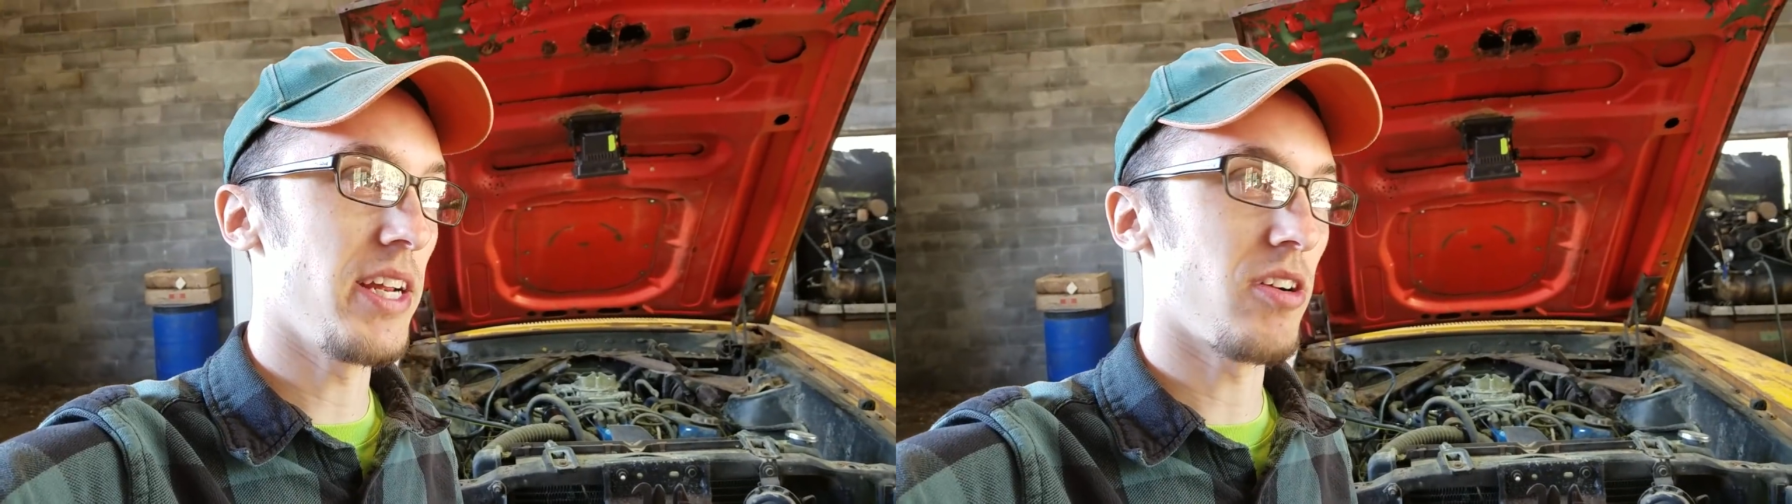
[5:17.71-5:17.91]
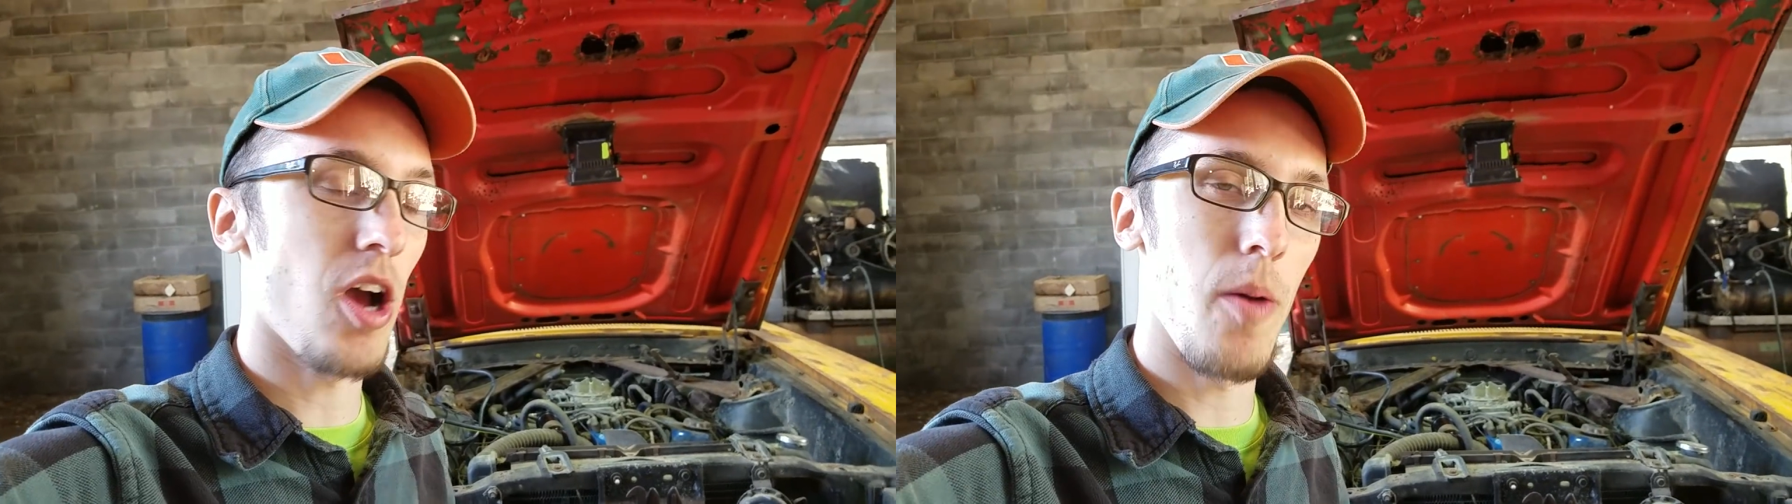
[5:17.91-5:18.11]

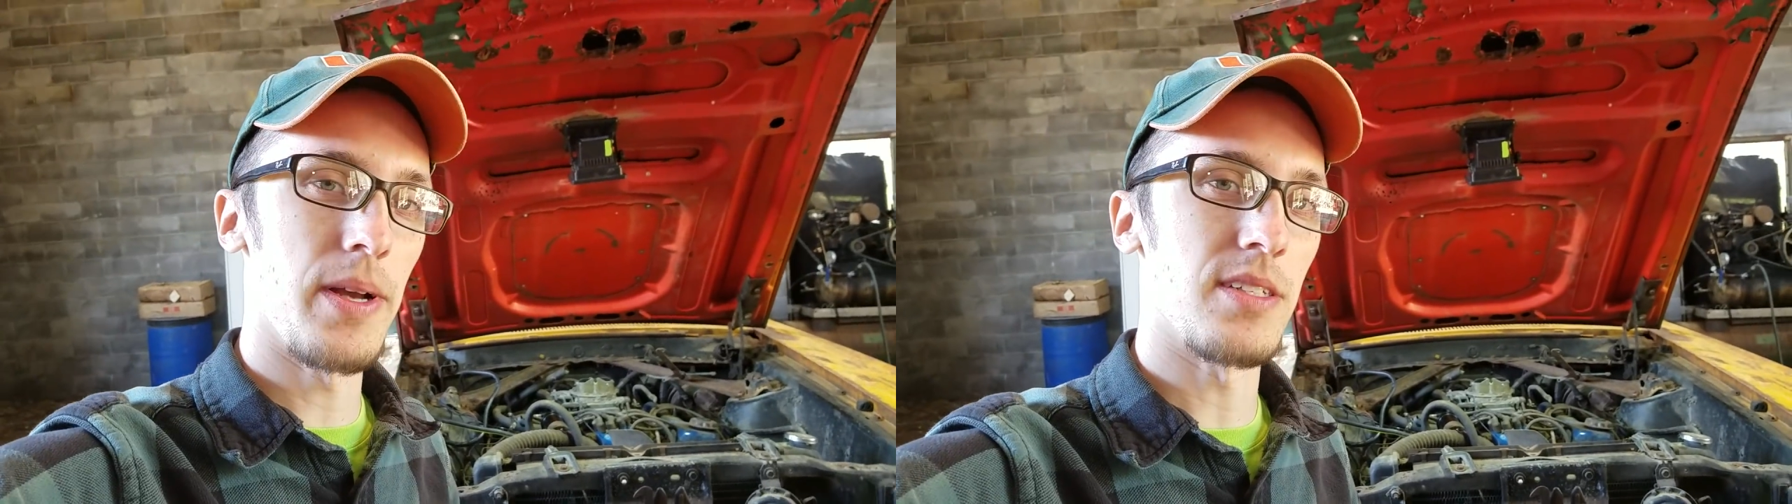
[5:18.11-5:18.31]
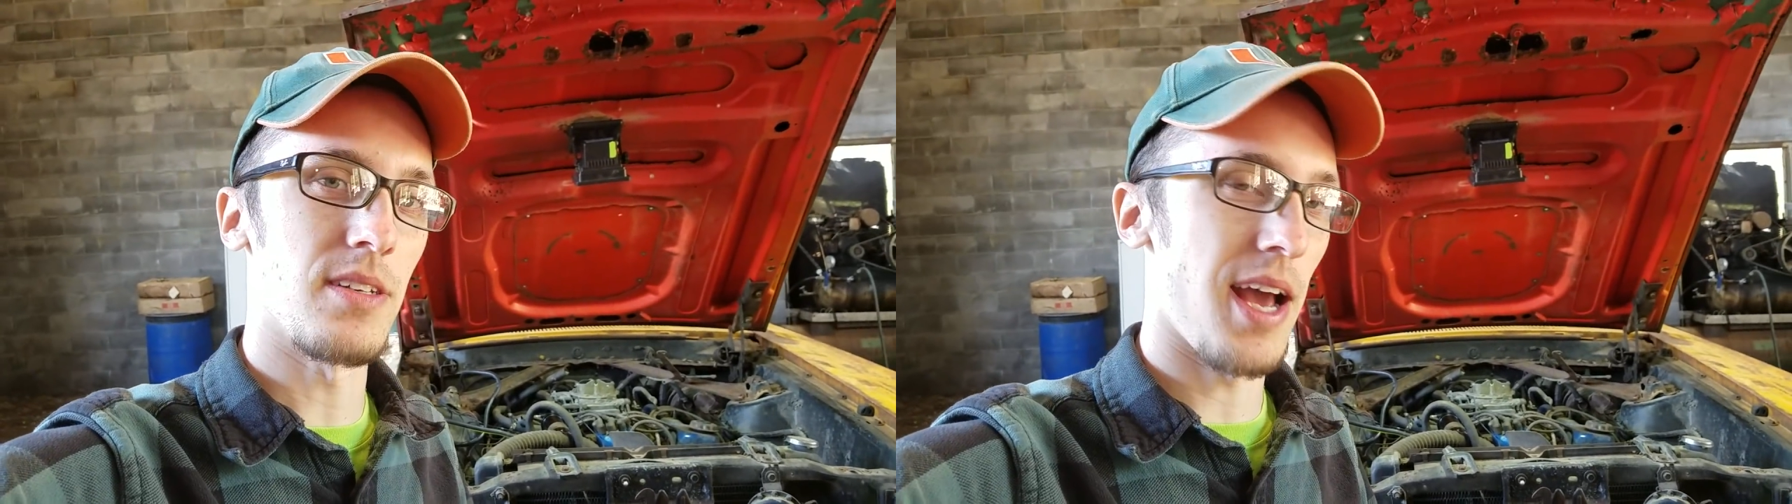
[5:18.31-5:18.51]
your
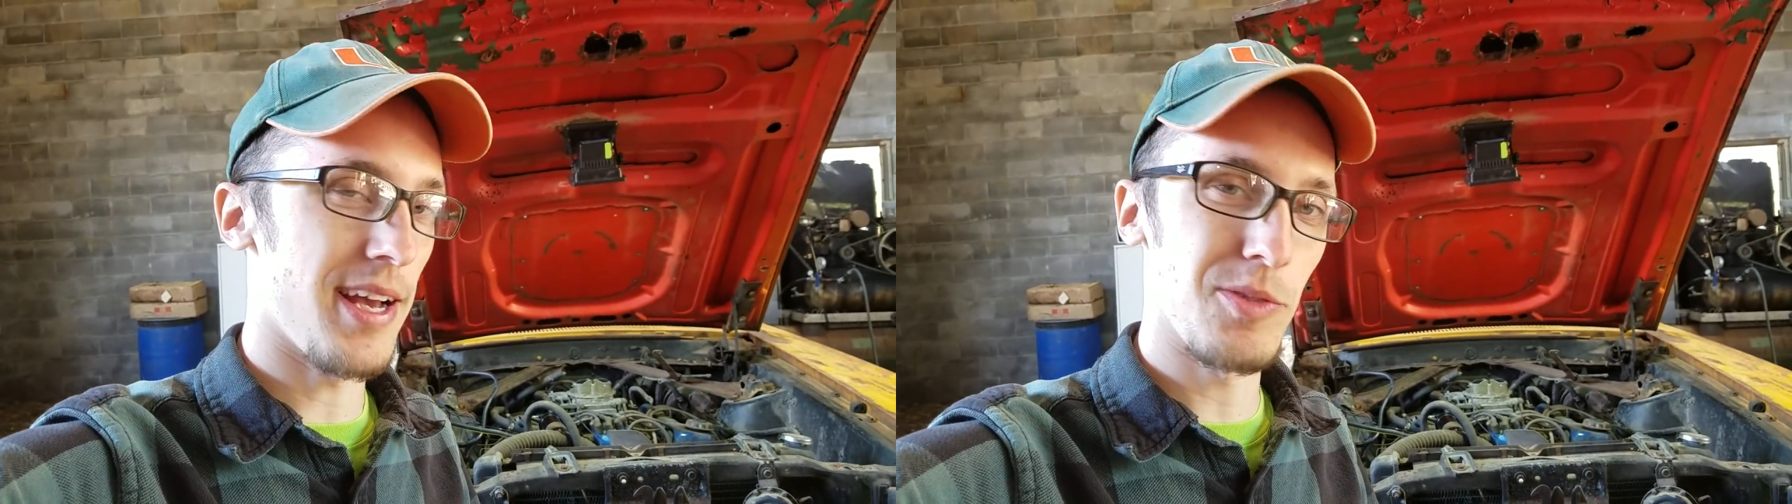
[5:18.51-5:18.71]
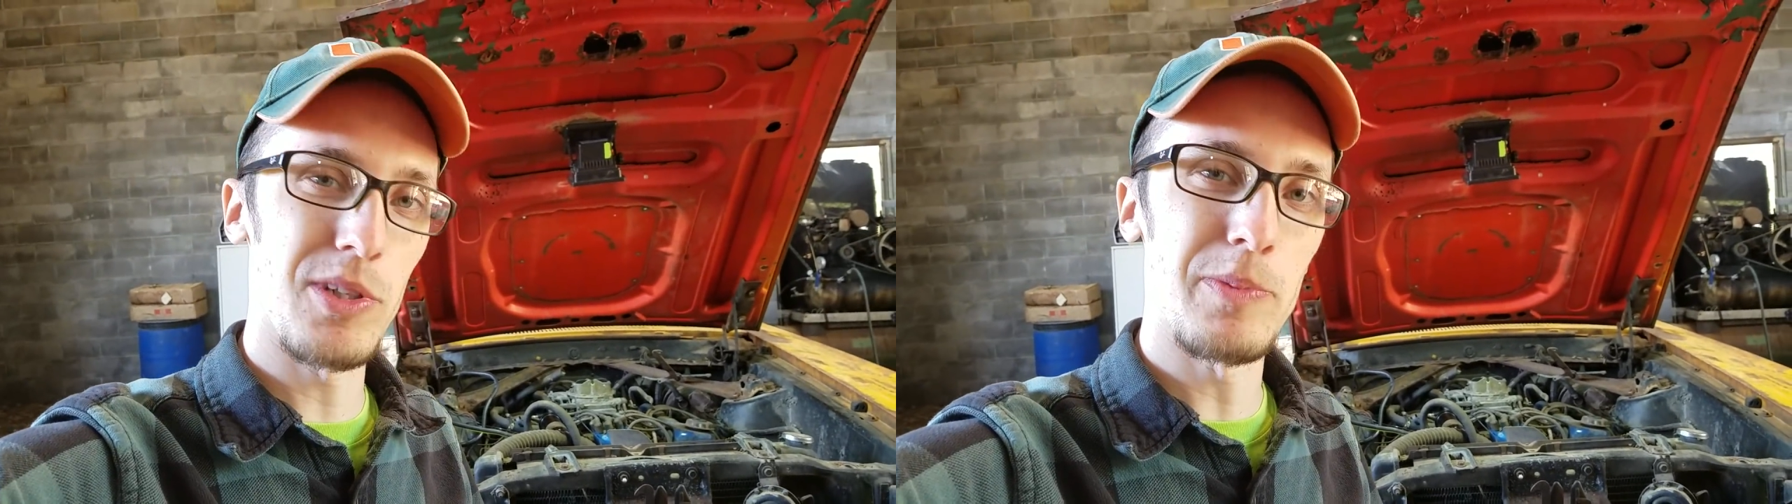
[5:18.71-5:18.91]
comments
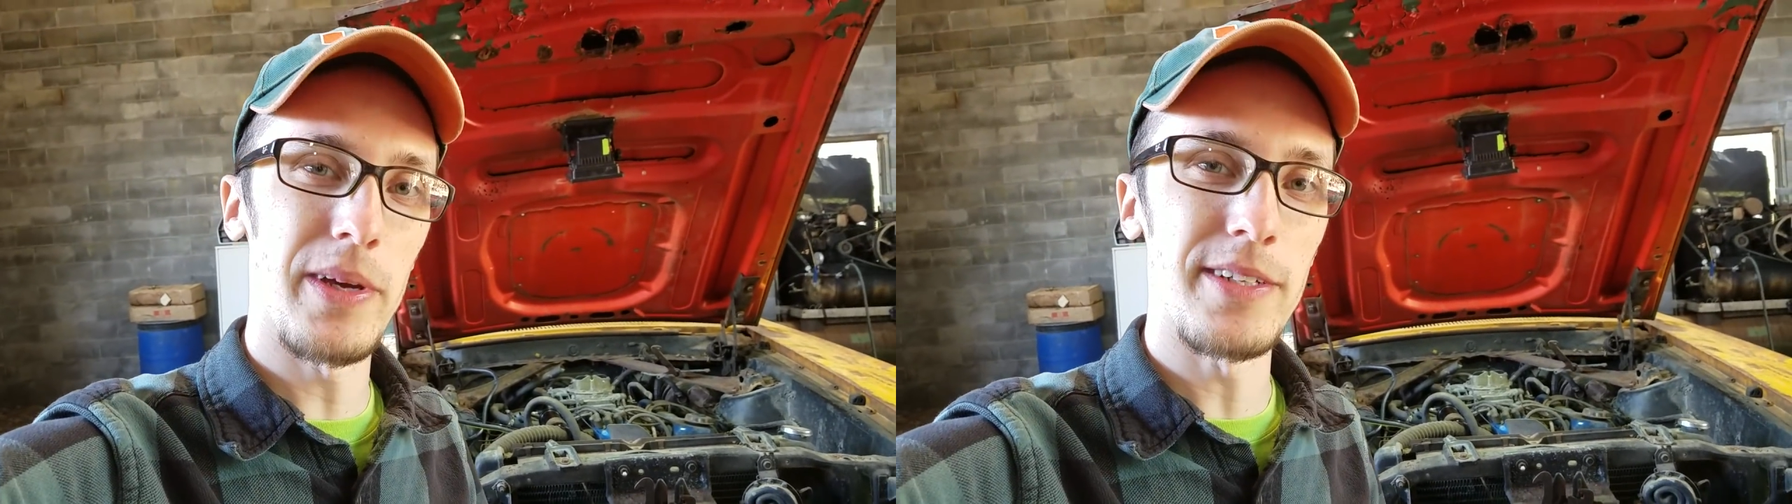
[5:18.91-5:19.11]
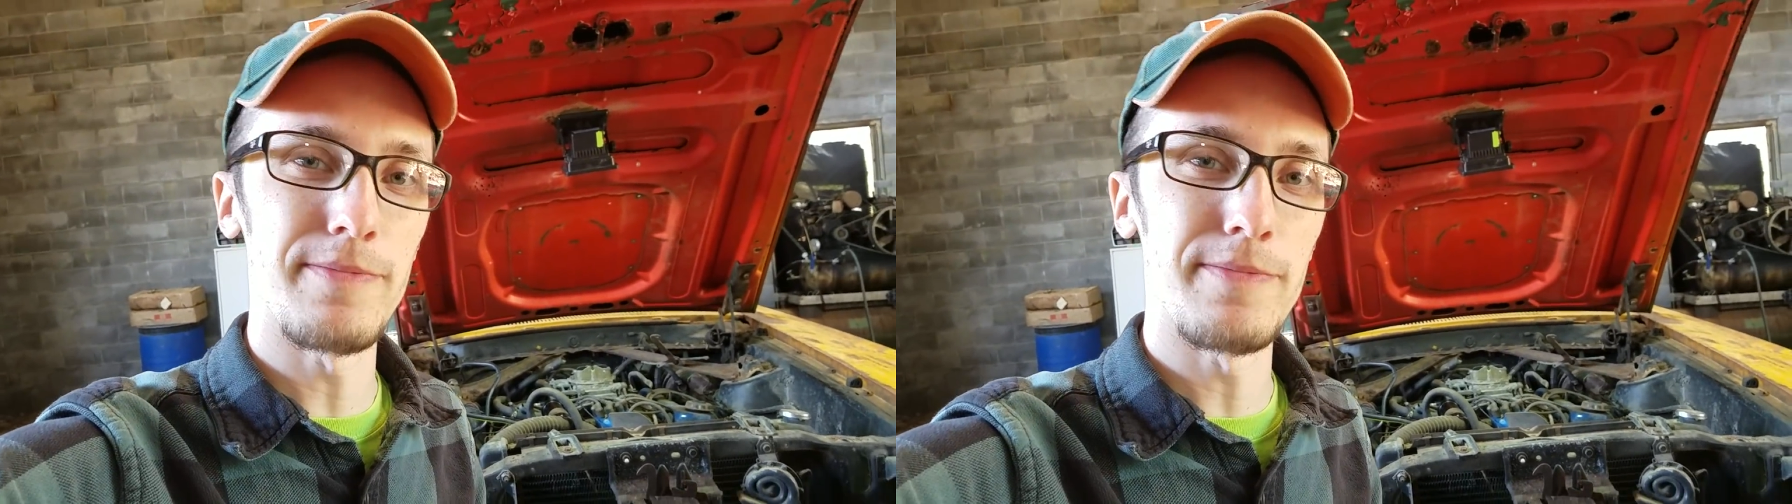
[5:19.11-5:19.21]
as we speak.